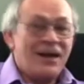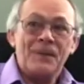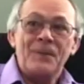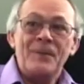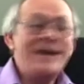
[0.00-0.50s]

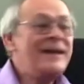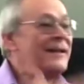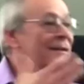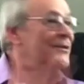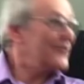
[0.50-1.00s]
Many
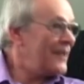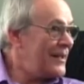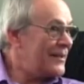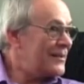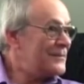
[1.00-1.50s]
years
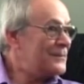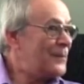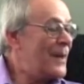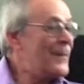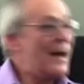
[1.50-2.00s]
later,
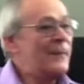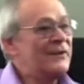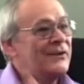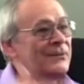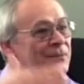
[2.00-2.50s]
my mom is